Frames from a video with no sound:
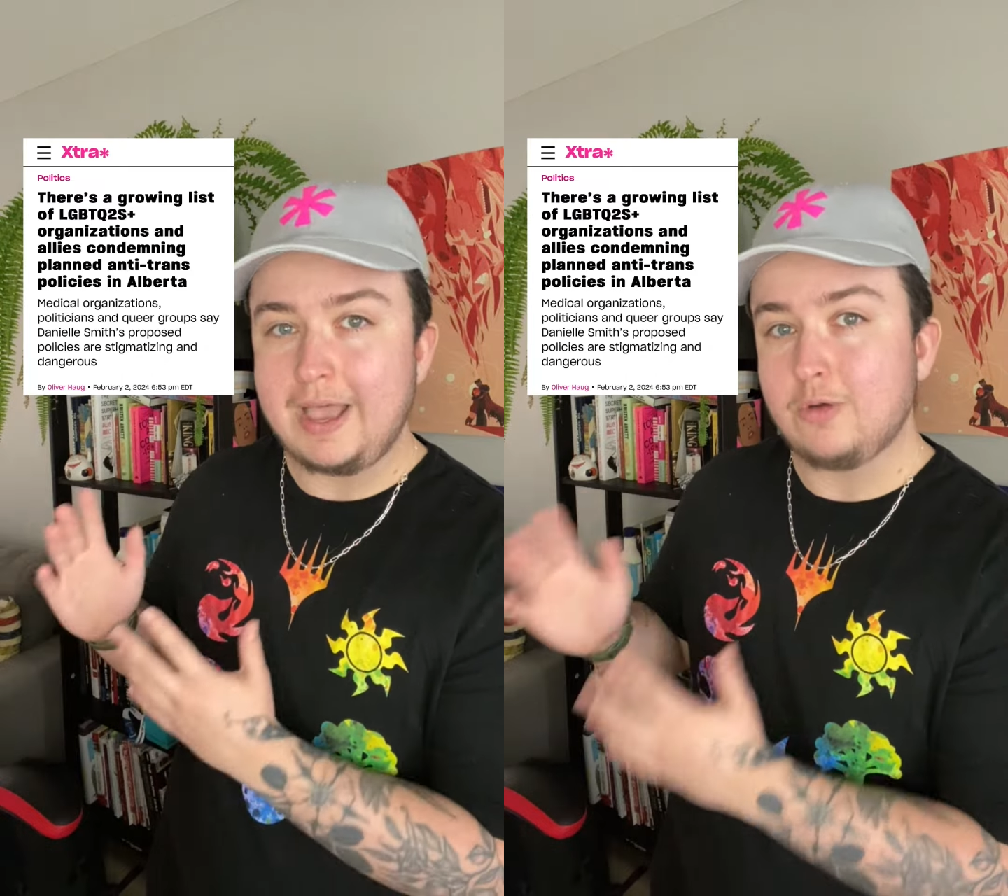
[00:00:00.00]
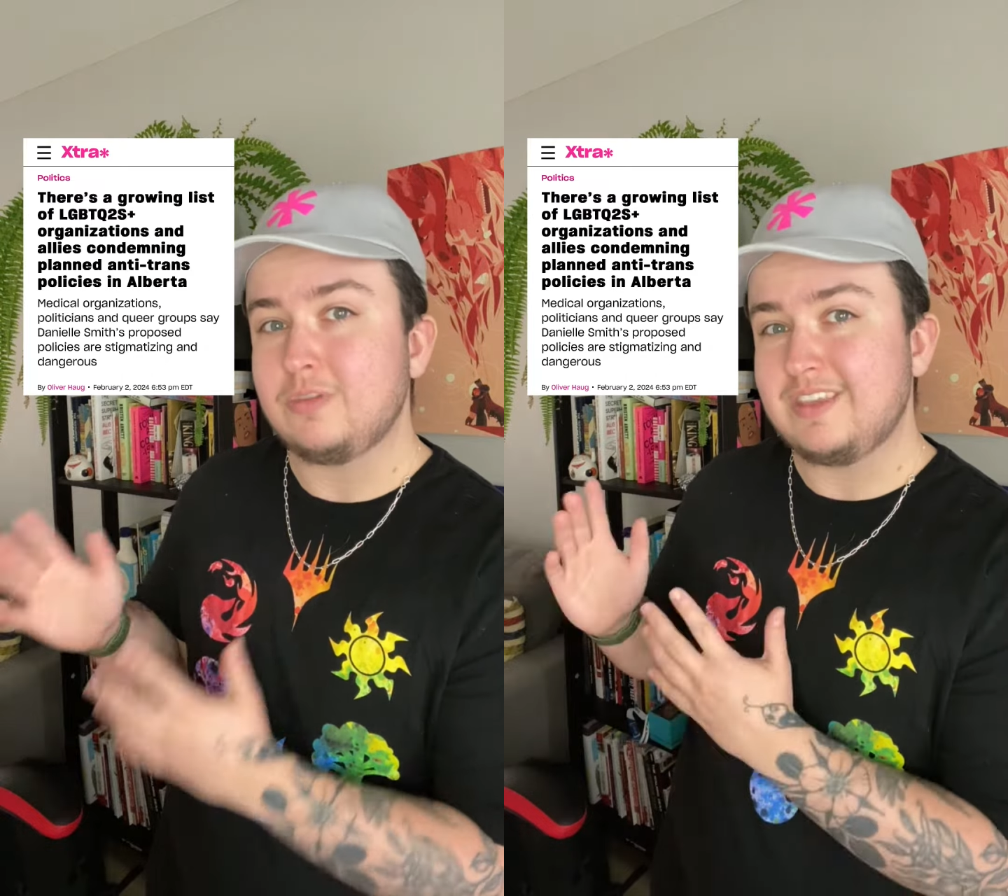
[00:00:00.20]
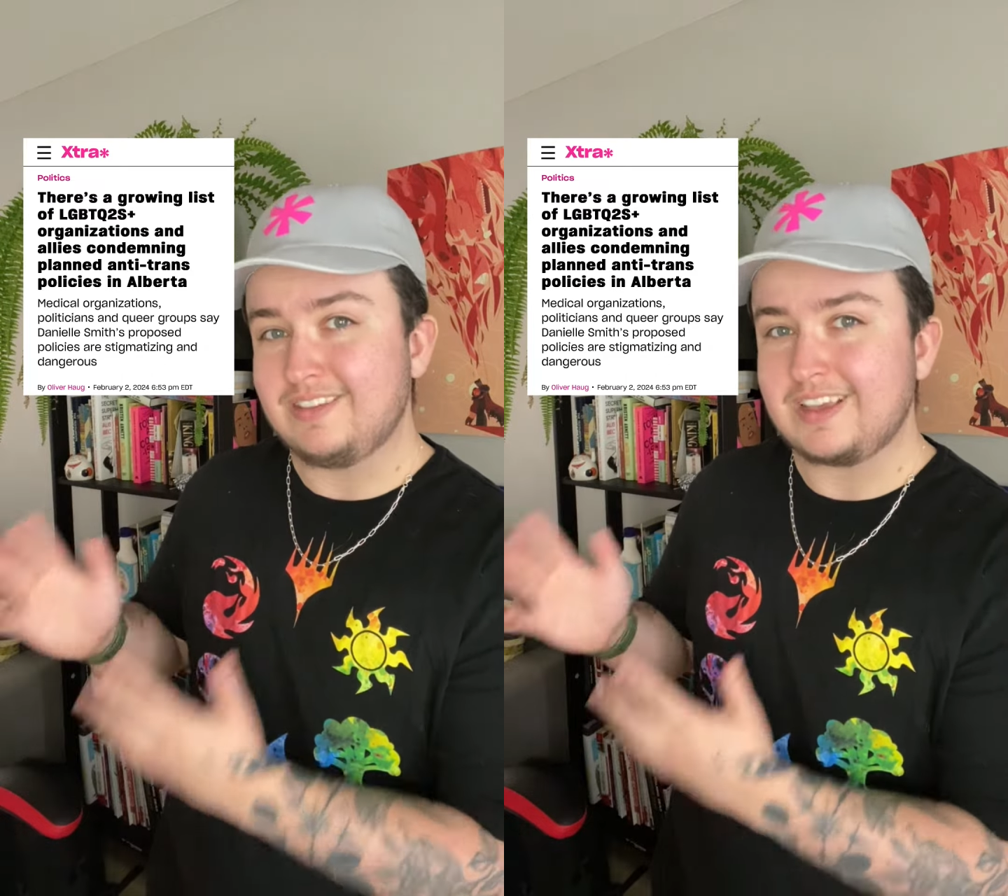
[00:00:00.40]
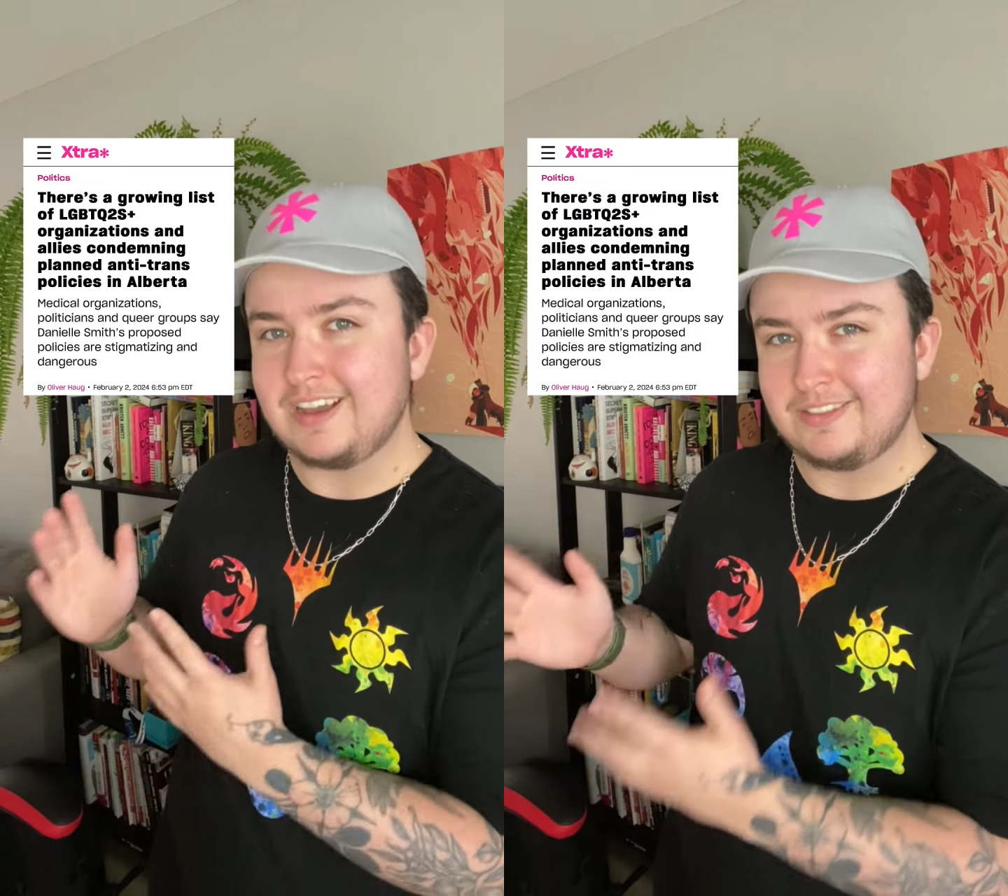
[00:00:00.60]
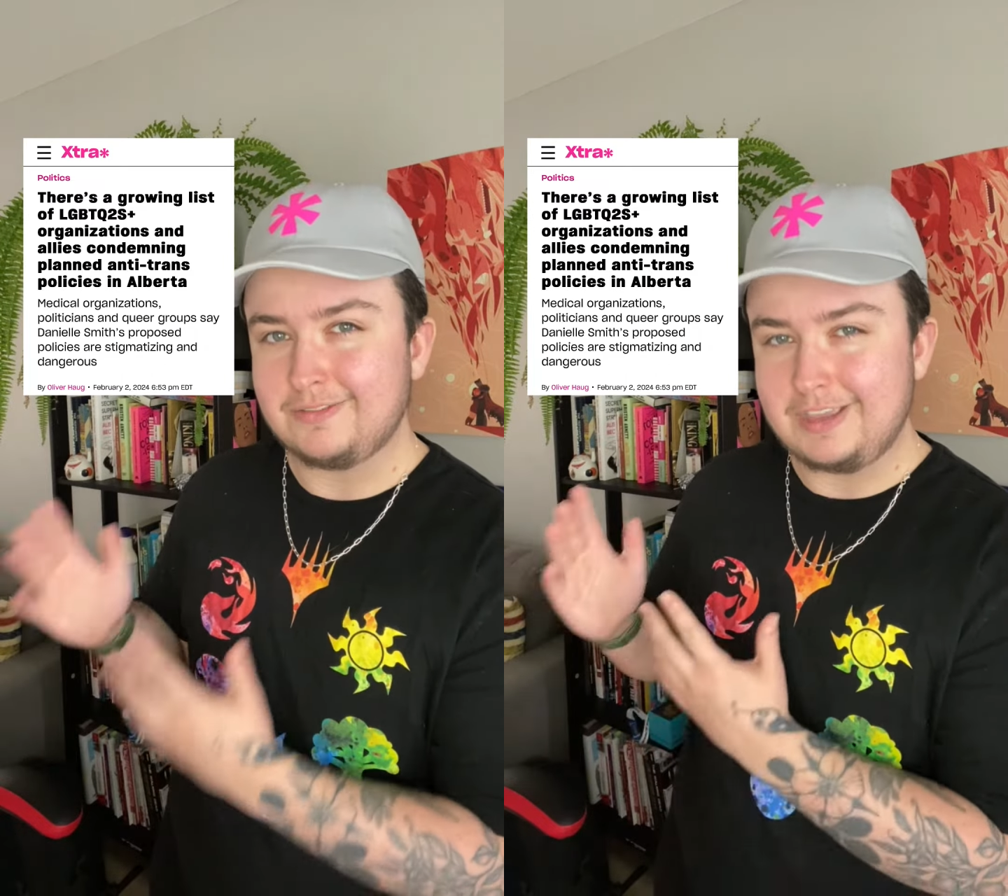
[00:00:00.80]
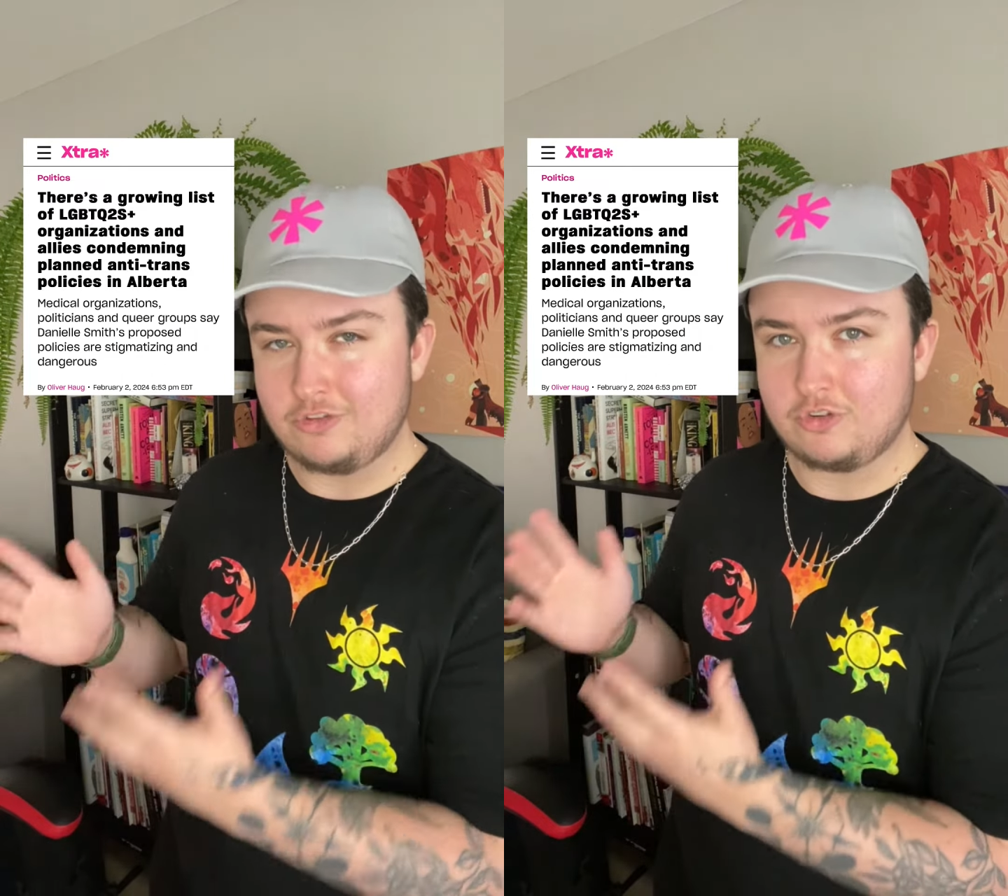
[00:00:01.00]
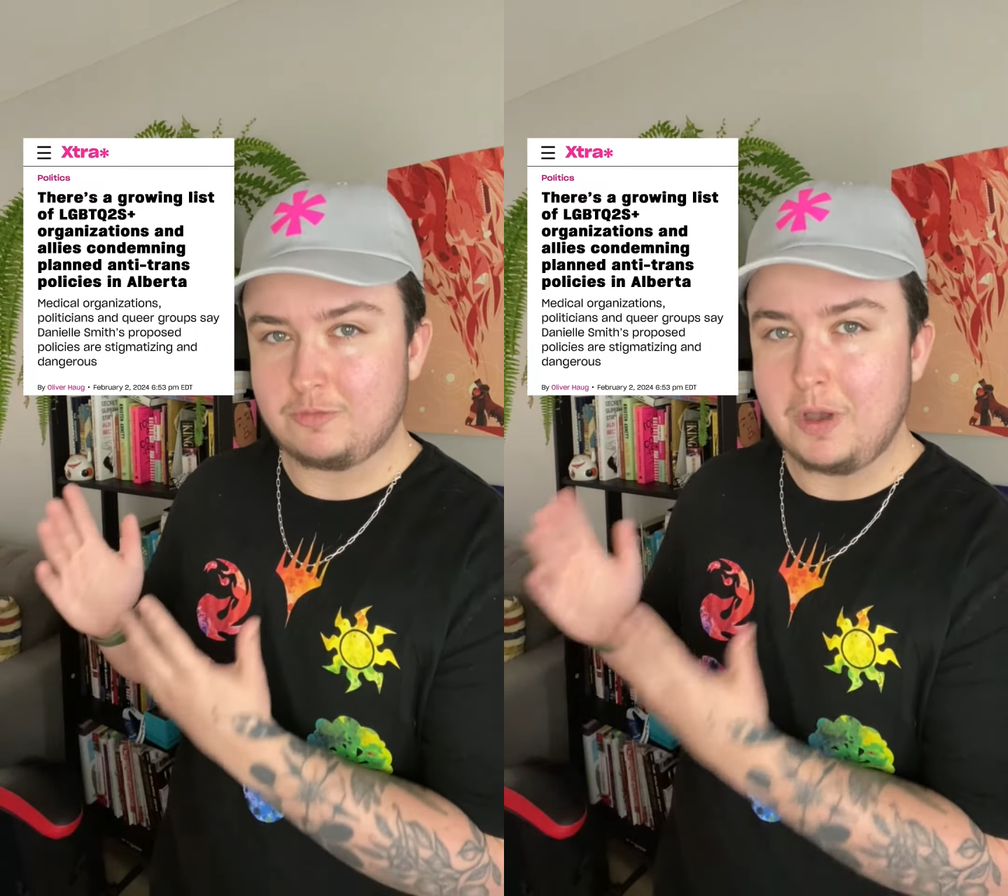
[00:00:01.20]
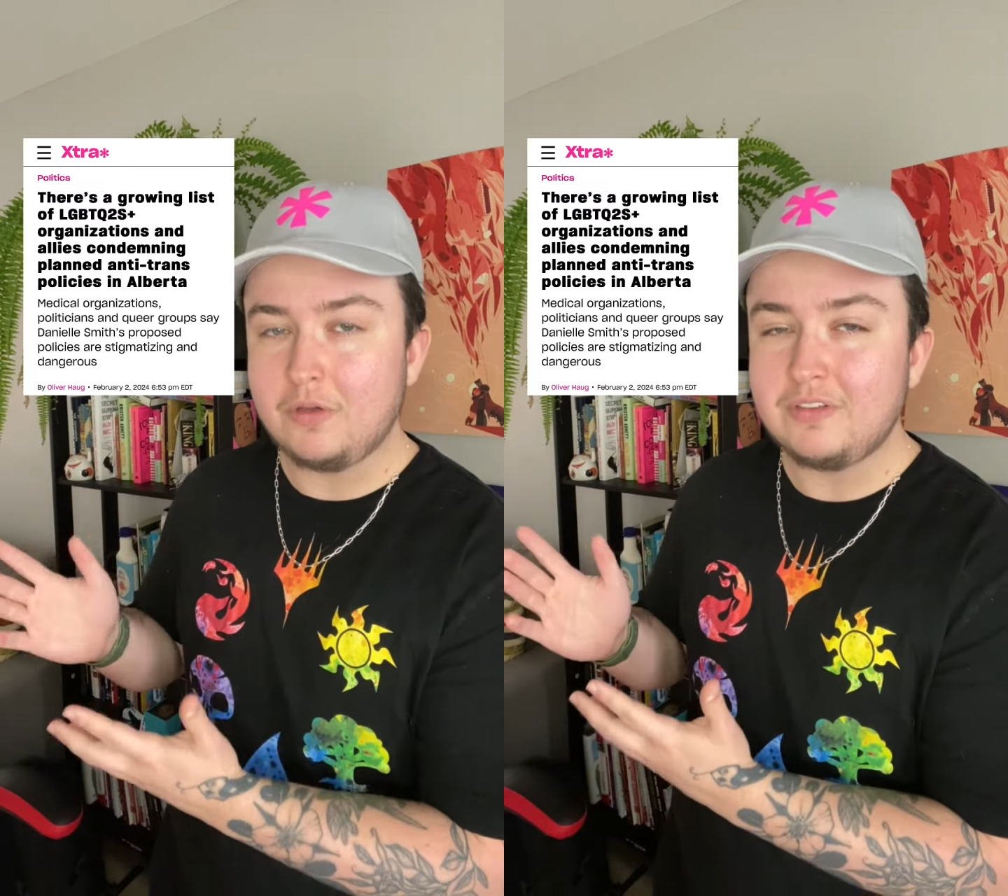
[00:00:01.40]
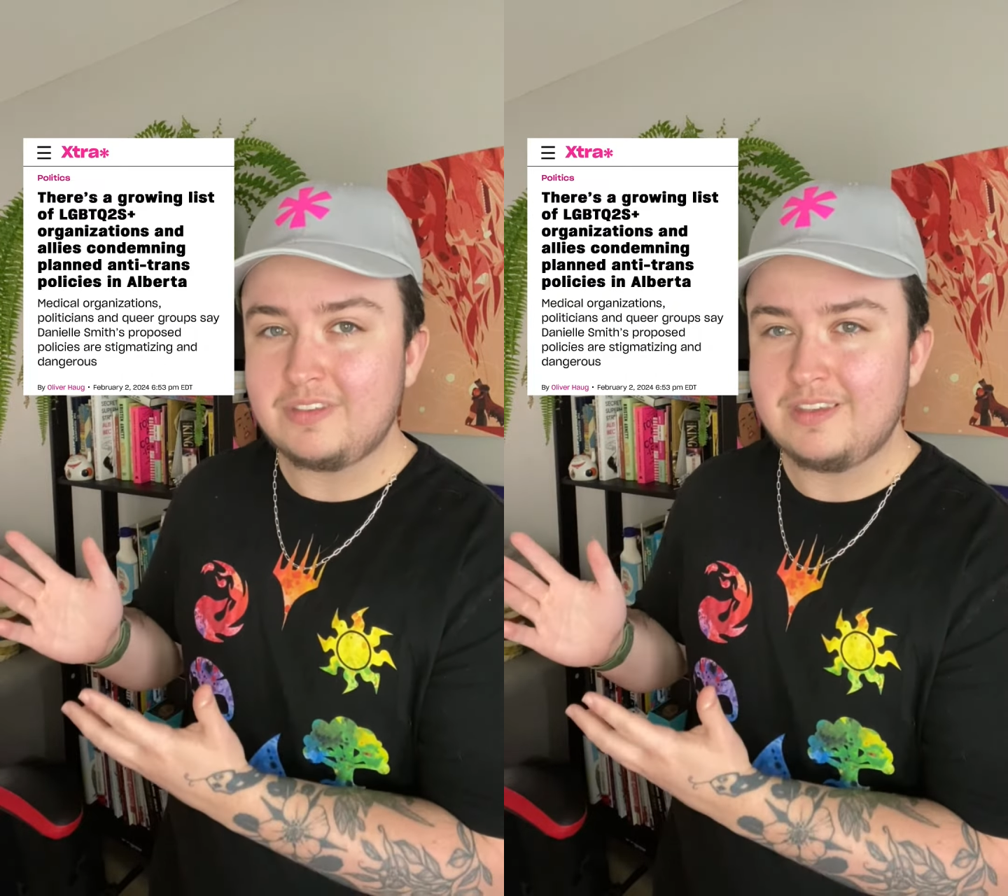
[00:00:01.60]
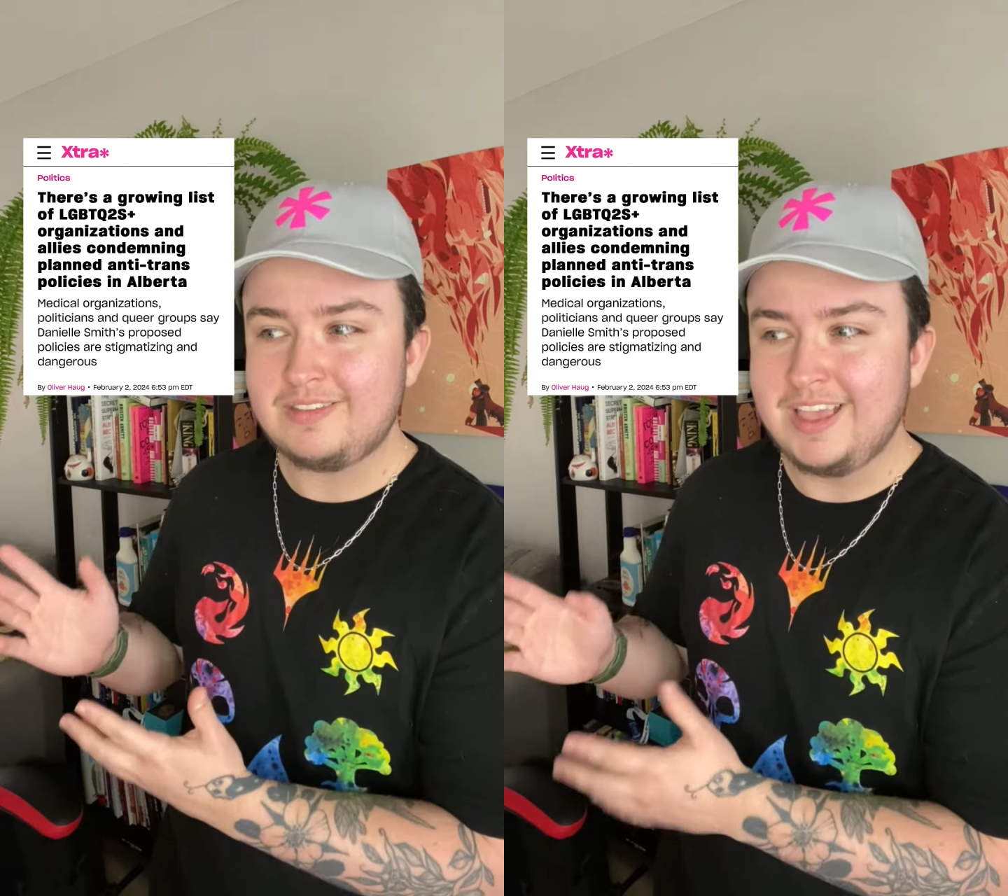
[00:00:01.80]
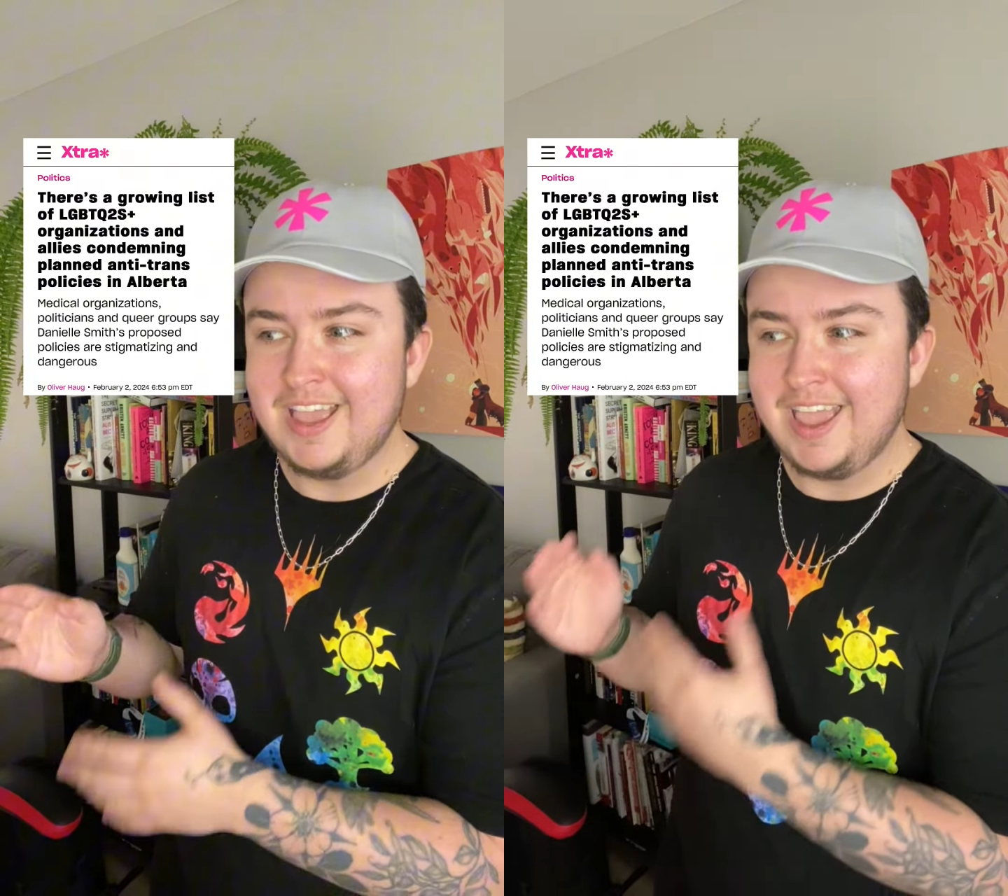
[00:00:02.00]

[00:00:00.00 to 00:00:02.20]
out these kinds of dangerous policies